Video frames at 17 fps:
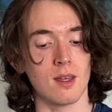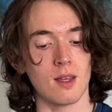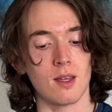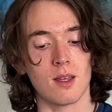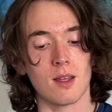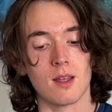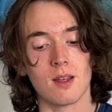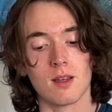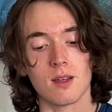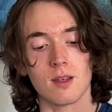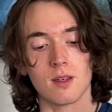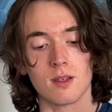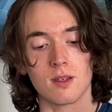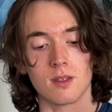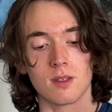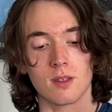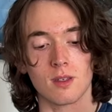
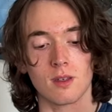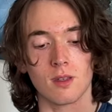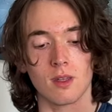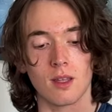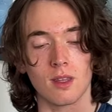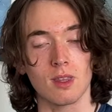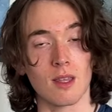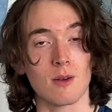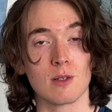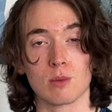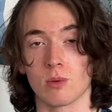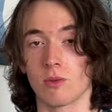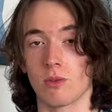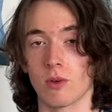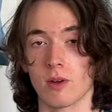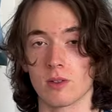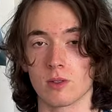And I think that was
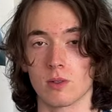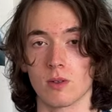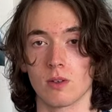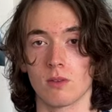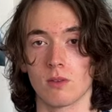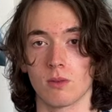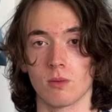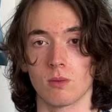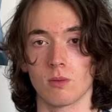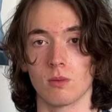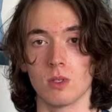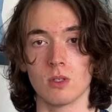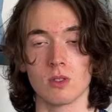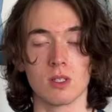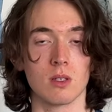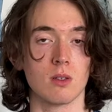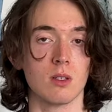before I was going and
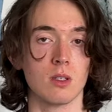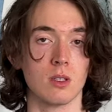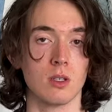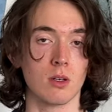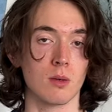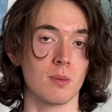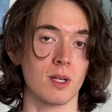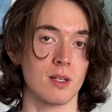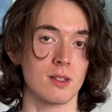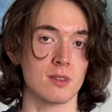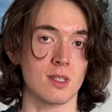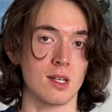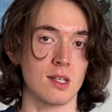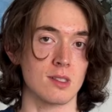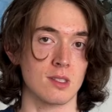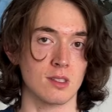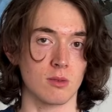using European
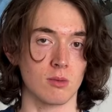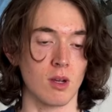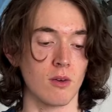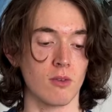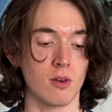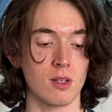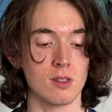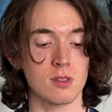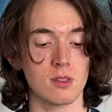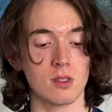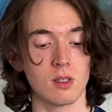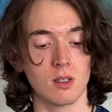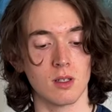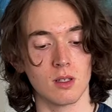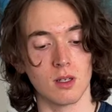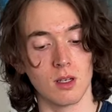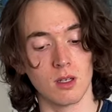size as a reference.
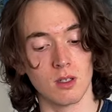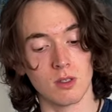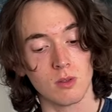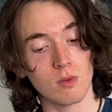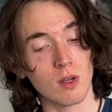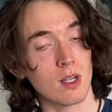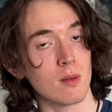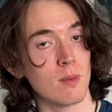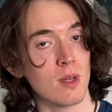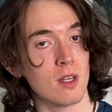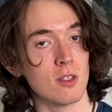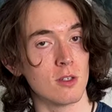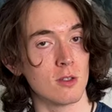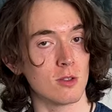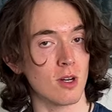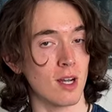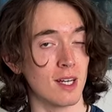I do recommend
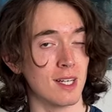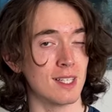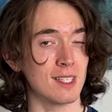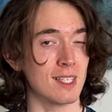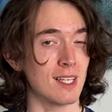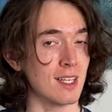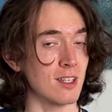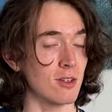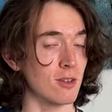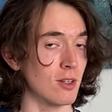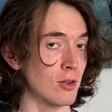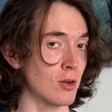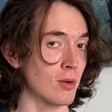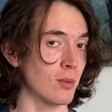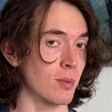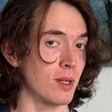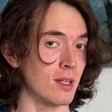you trying to get your
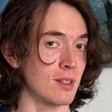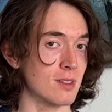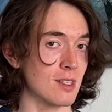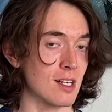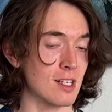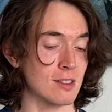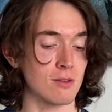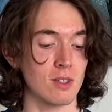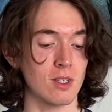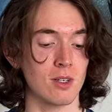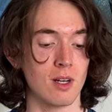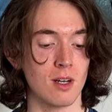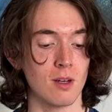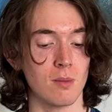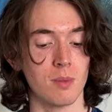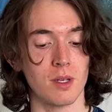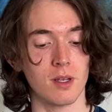European size figured
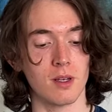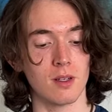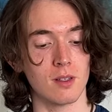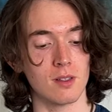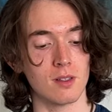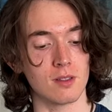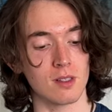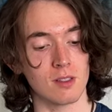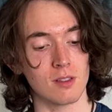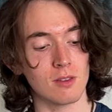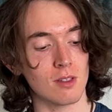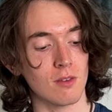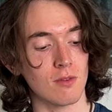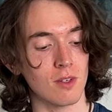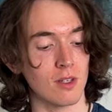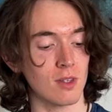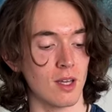out because as soon as I
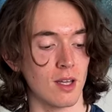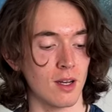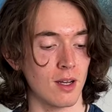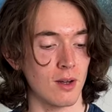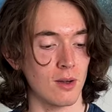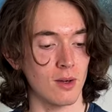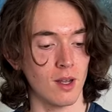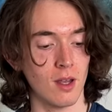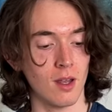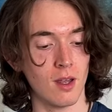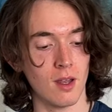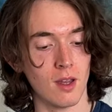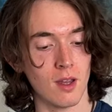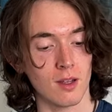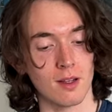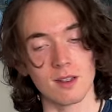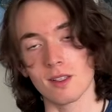figured that out,
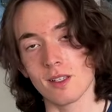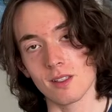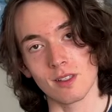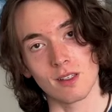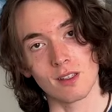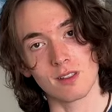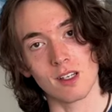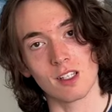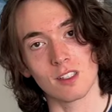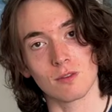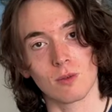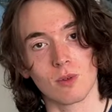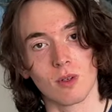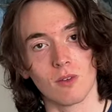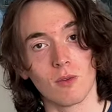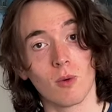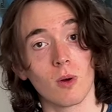got these in a size
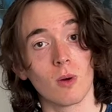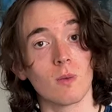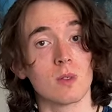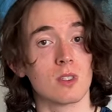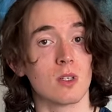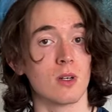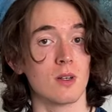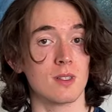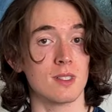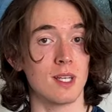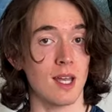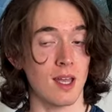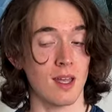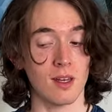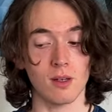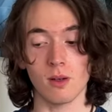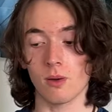44, which are
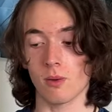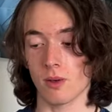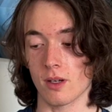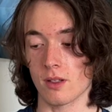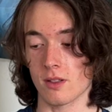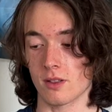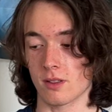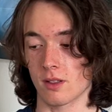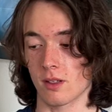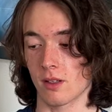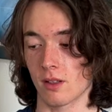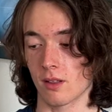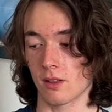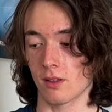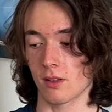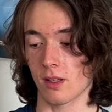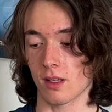10, whereas
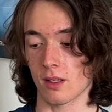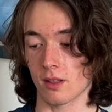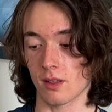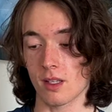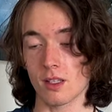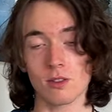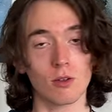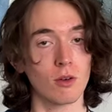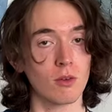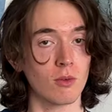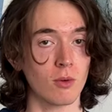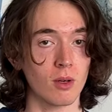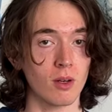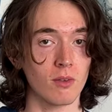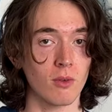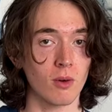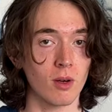like these are a
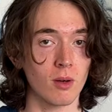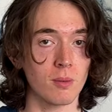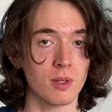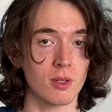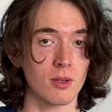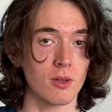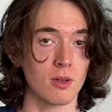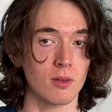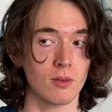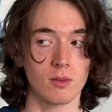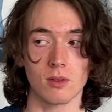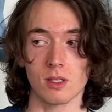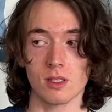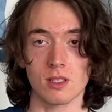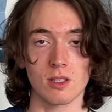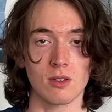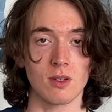44, but they're
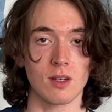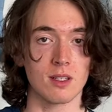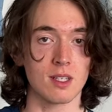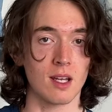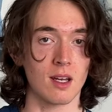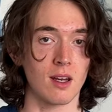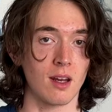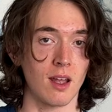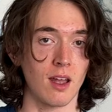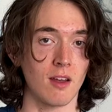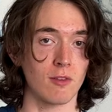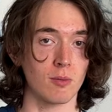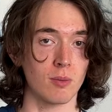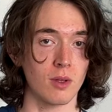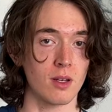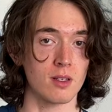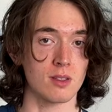considered a 10 and a half
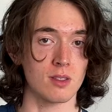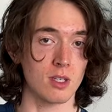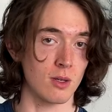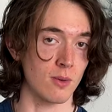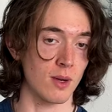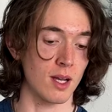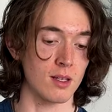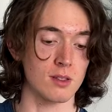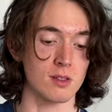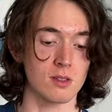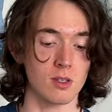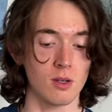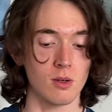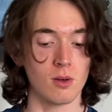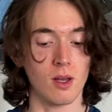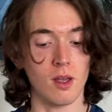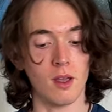plus US.
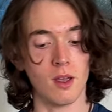So